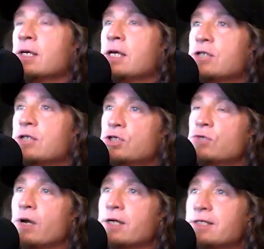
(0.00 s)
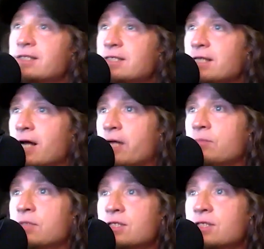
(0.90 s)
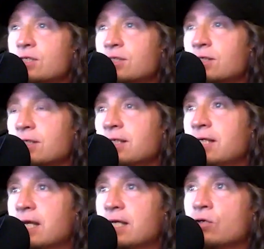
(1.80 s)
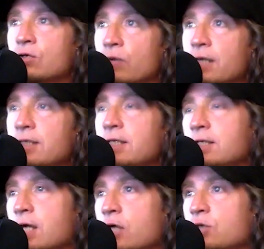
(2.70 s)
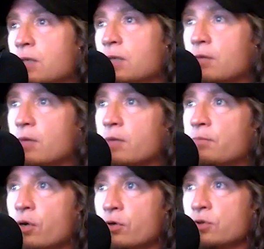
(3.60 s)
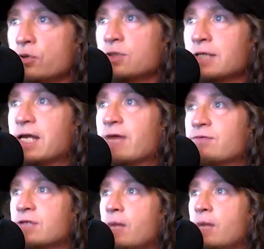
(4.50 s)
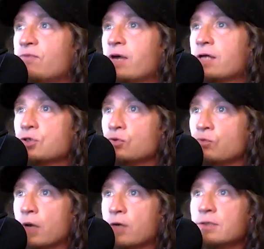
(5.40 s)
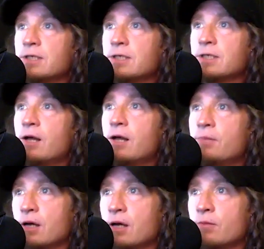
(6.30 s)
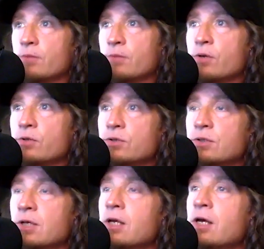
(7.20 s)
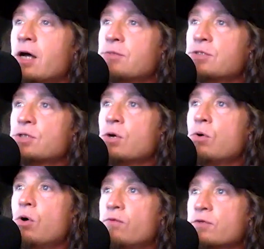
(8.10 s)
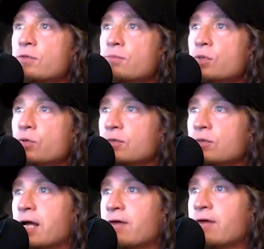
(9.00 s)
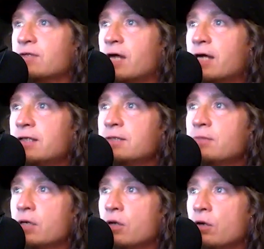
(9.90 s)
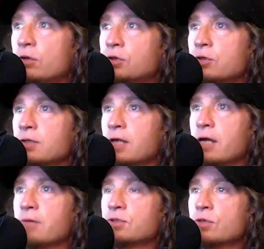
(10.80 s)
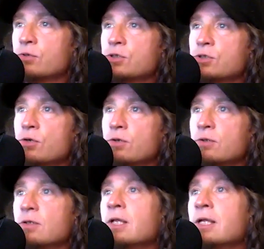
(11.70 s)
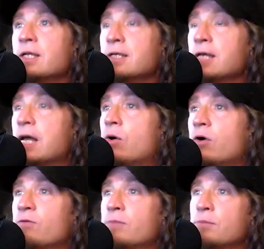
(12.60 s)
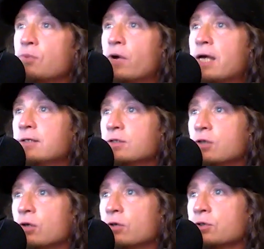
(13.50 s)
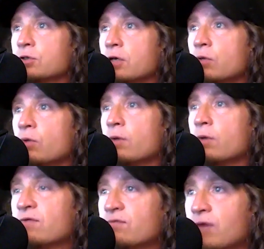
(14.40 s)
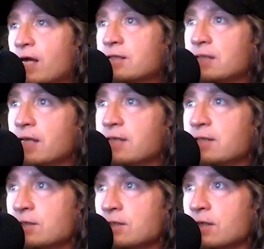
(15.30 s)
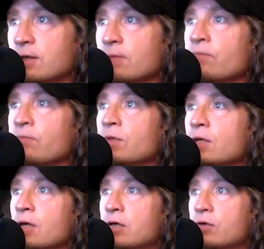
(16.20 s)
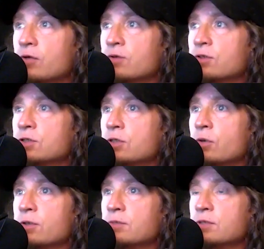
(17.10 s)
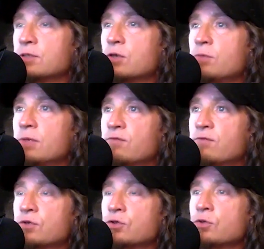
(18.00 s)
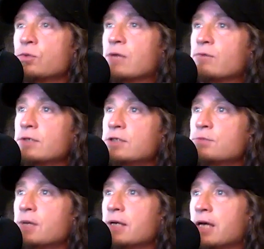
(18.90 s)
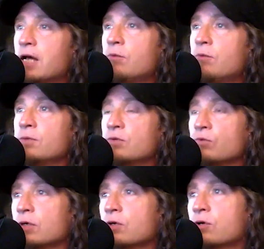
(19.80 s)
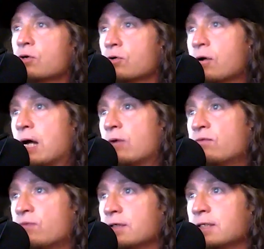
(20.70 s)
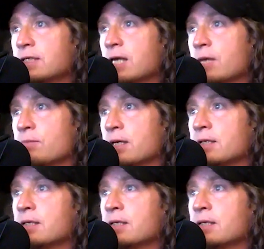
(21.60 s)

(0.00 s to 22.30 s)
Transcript: And she writes, I am consistently getting great engagement on my posts and have top fans who regularly comment on my posts. I'm so over the moon that I have dialed in my culture and that I am so certain now of my brand and culture and what my fans like to see. I know that this is going to be so beneficial when I release my album and run a crowdfunding campaign.